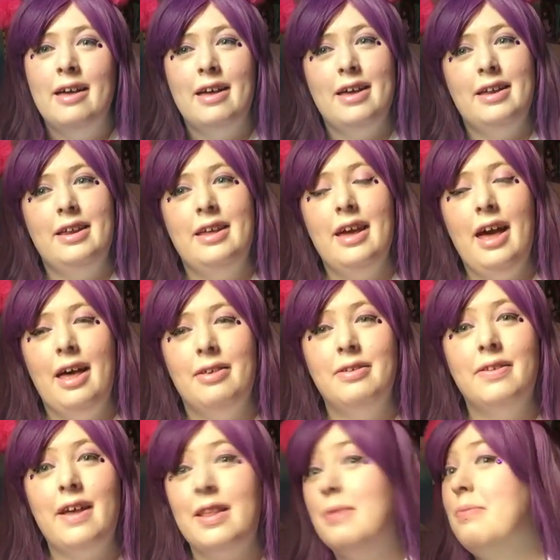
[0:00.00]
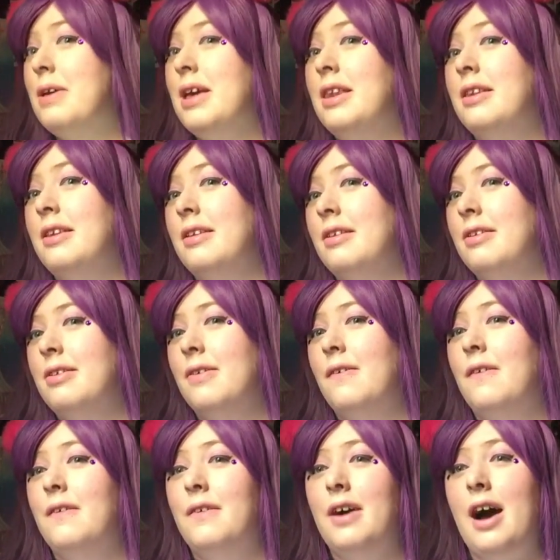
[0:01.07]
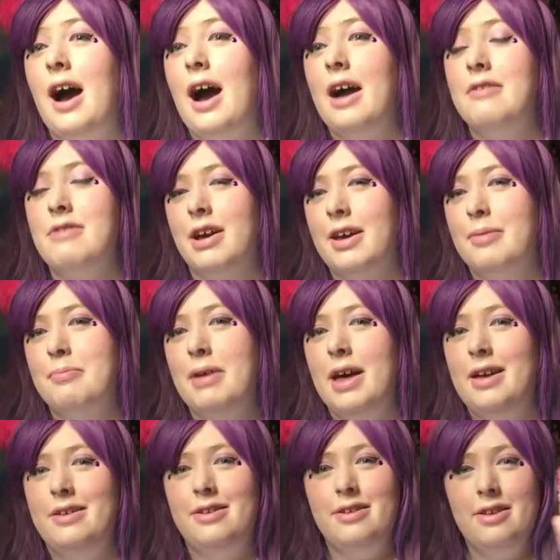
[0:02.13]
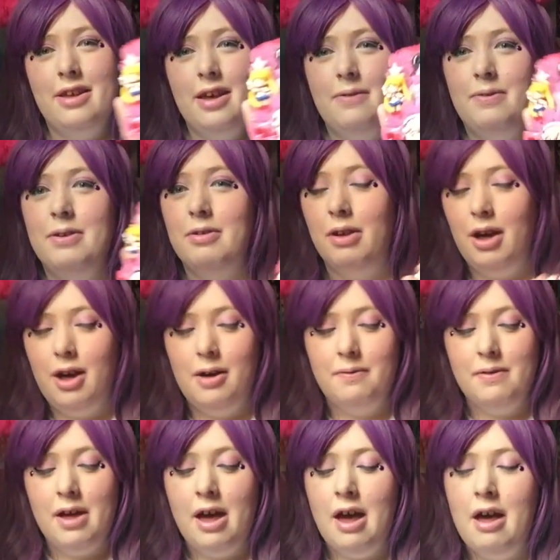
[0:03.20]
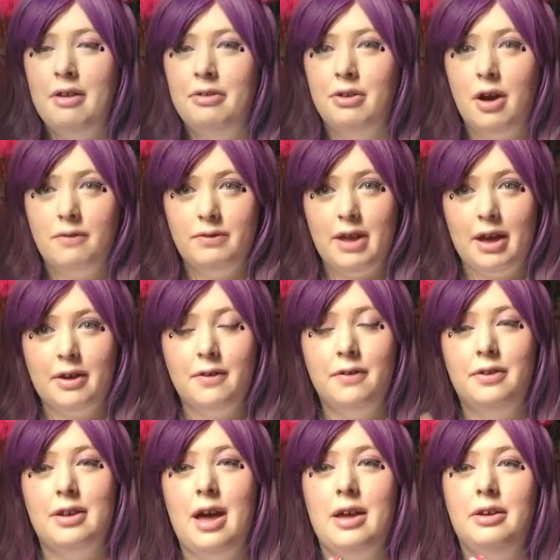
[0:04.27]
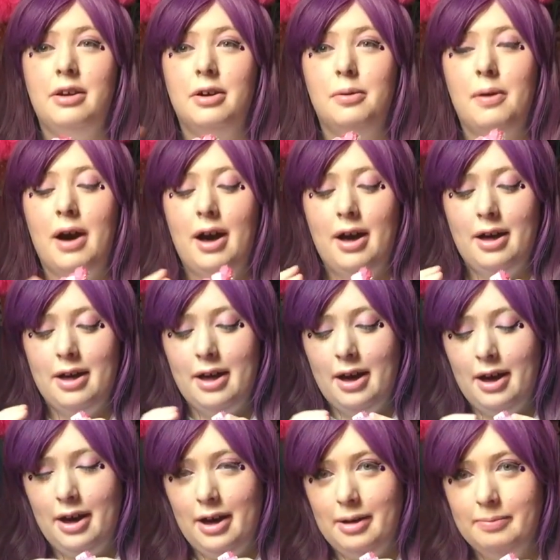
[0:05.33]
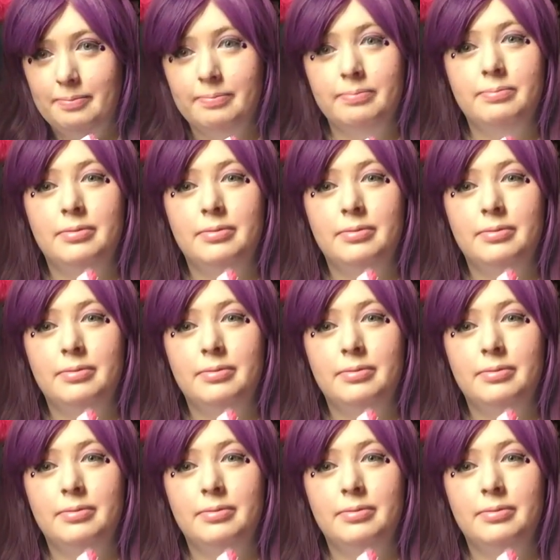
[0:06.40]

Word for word: And yeah, so that's been so I recommend if you love sort of decoden kawaii, um